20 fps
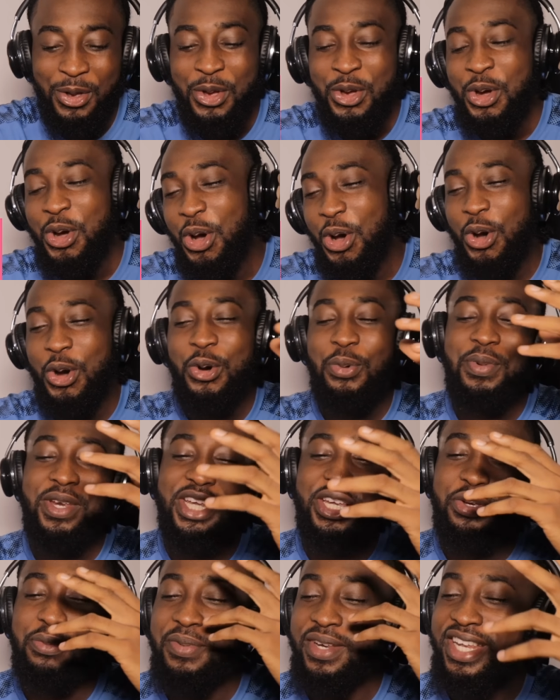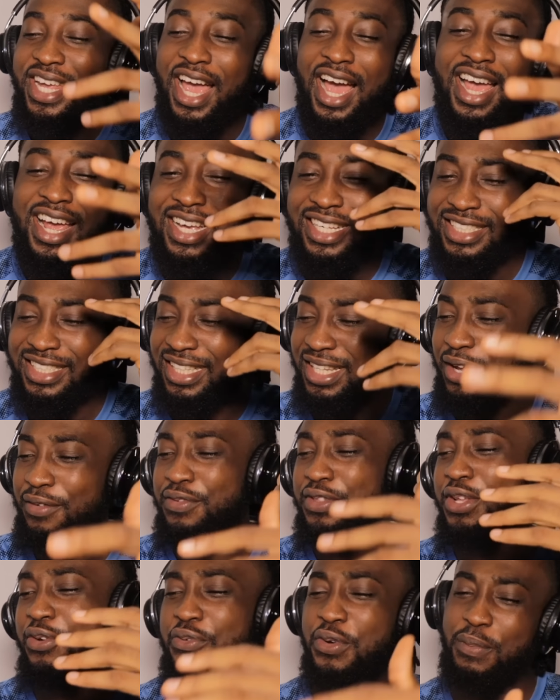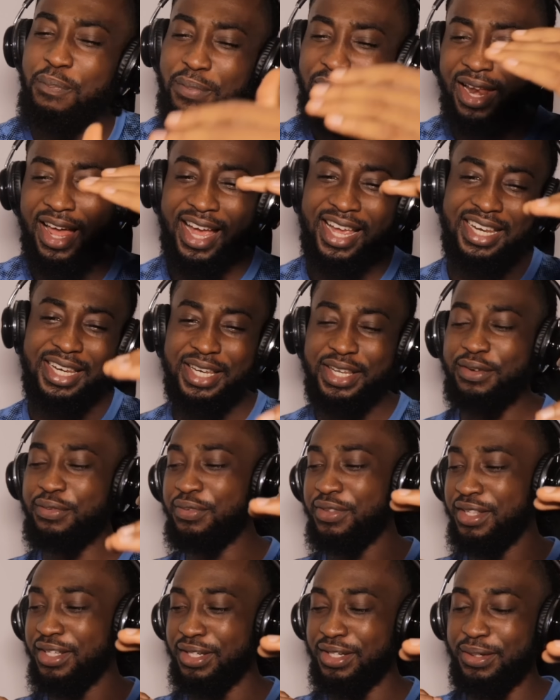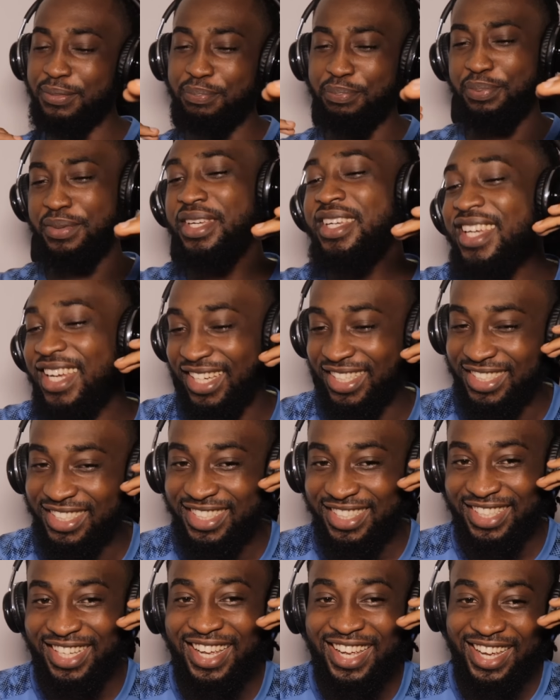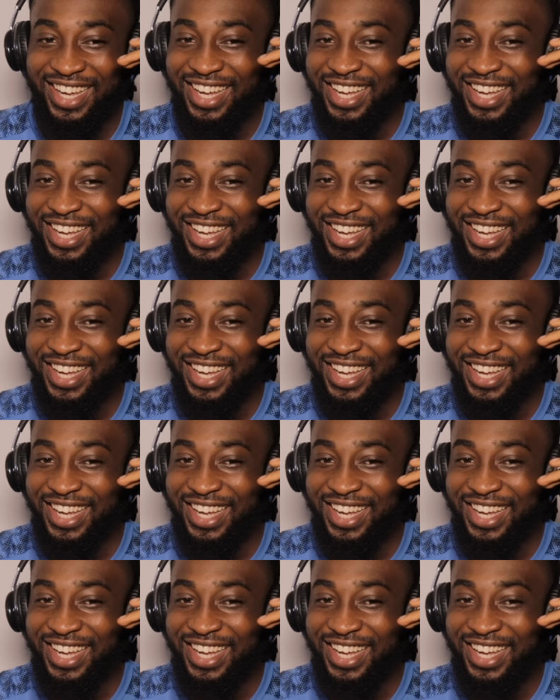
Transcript: Obidi, you be the highest, left the reply, leave the biggest.